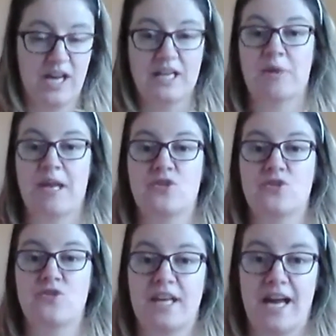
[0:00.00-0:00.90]
Can you play
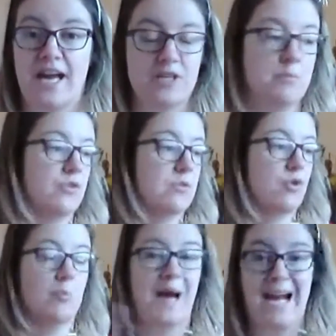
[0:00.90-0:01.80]
another game? Can you put them
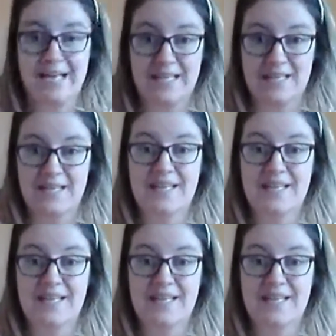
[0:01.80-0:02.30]
all back